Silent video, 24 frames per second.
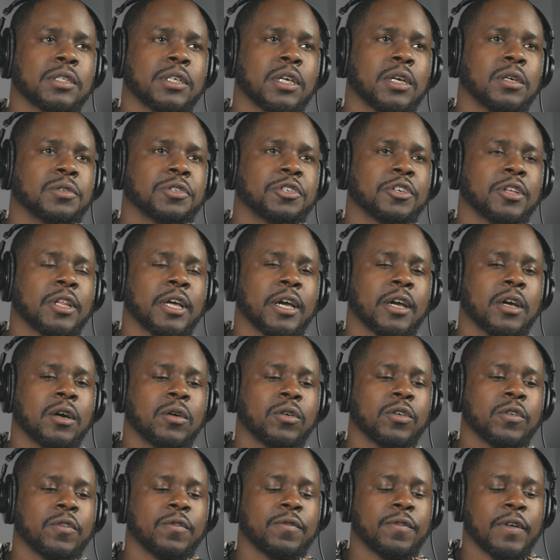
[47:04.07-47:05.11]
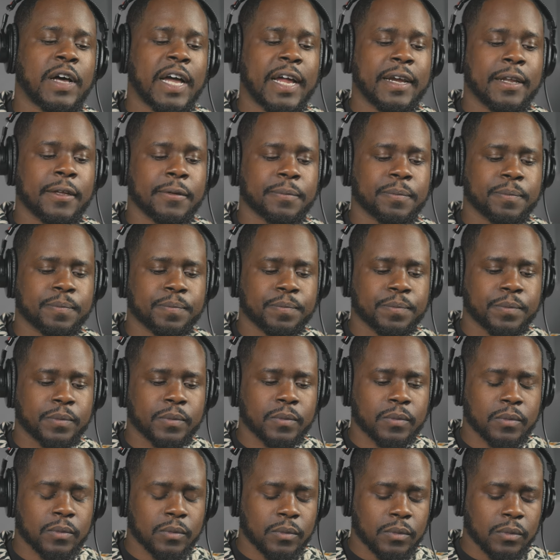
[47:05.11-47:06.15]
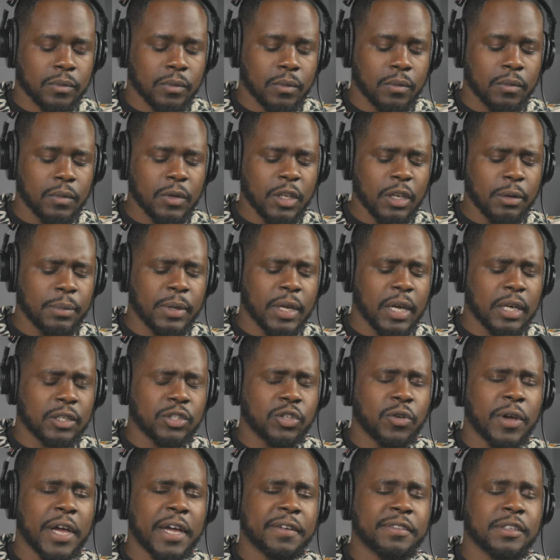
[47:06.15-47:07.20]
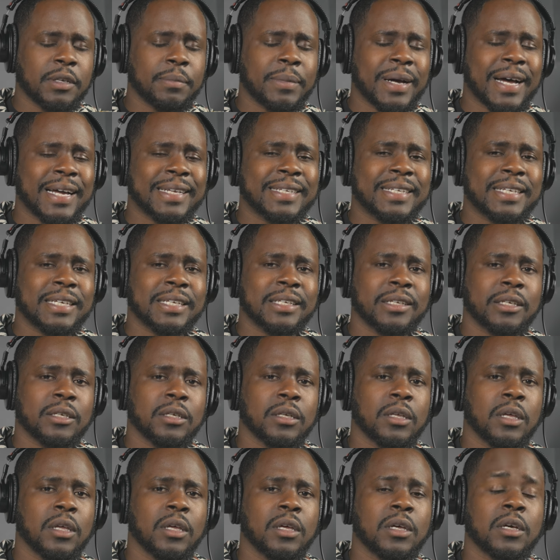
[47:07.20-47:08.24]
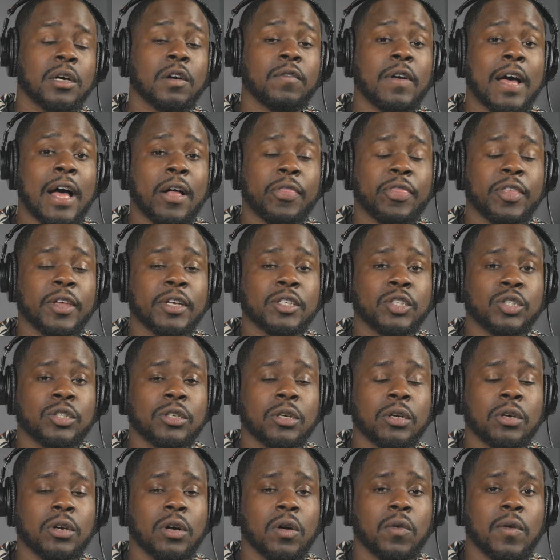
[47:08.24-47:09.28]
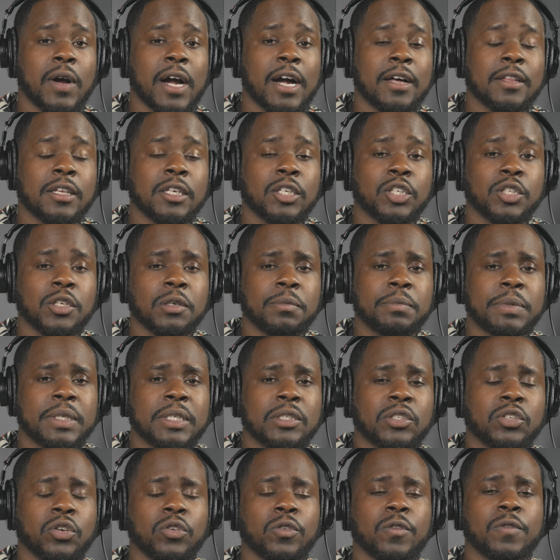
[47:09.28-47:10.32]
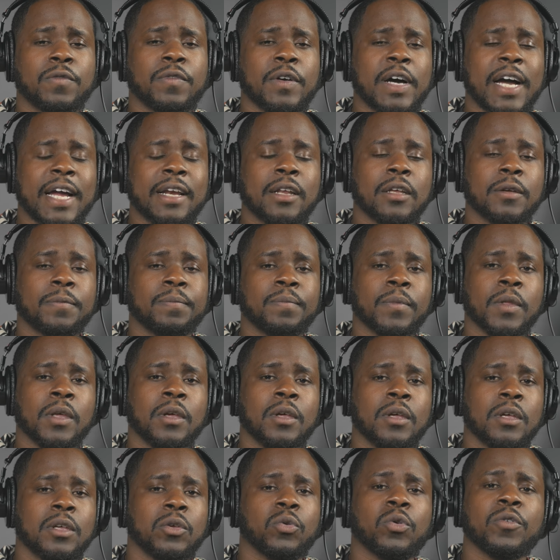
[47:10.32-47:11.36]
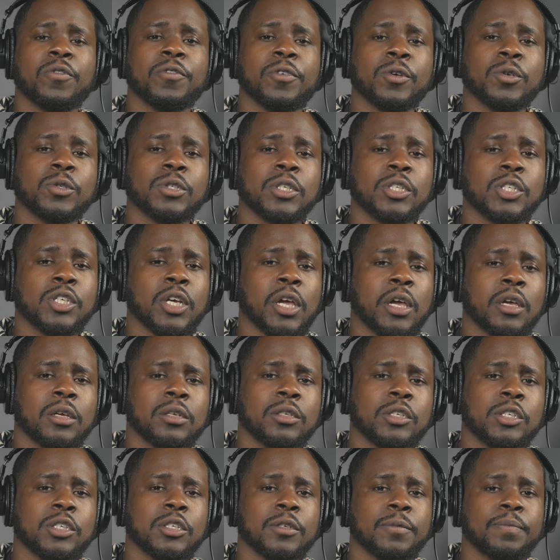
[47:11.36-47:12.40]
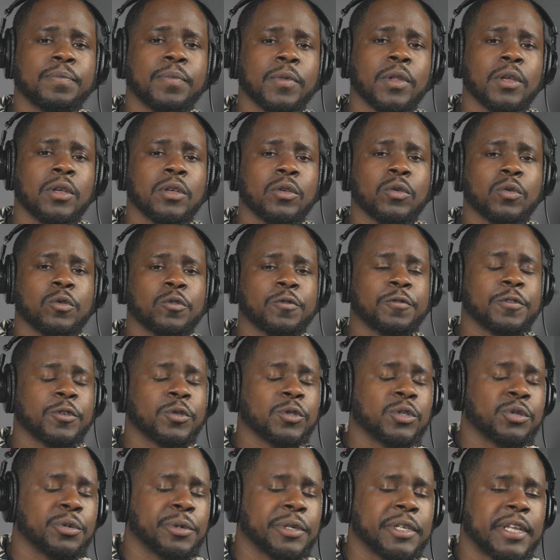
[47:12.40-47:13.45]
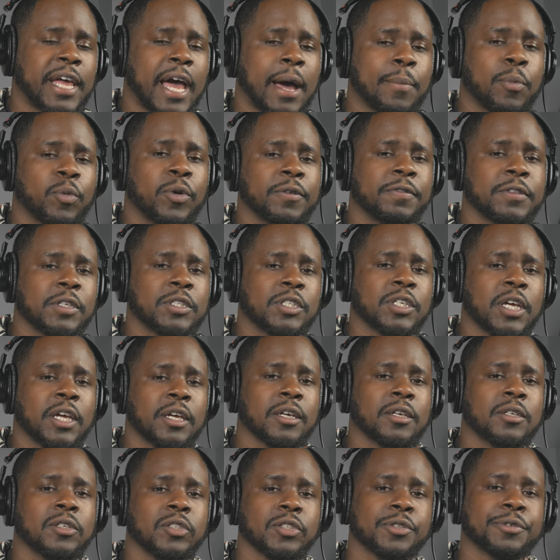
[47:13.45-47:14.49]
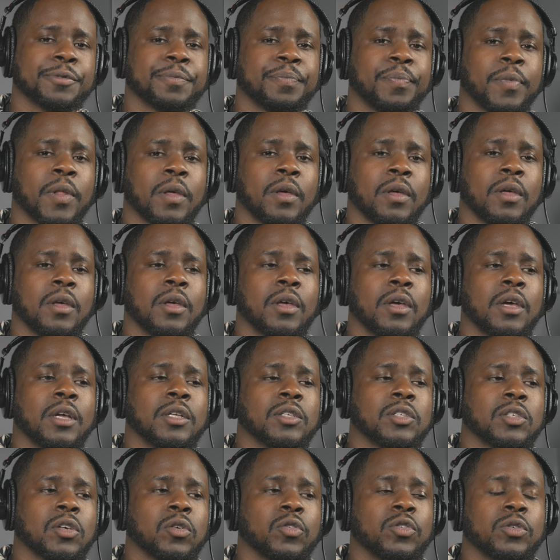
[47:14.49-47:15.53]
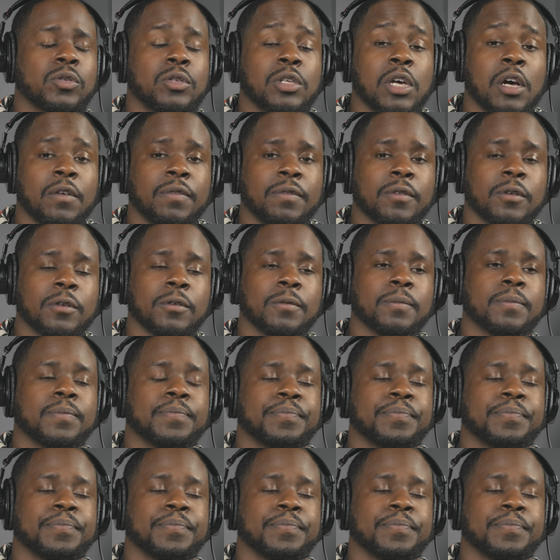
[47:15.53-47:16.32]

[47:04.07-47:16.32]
tells you to let go, you fight it because you have some idea of how things should go or how they should be, so you fight it. You refuse to change. You refuse to adapt with the change. And so you suffer.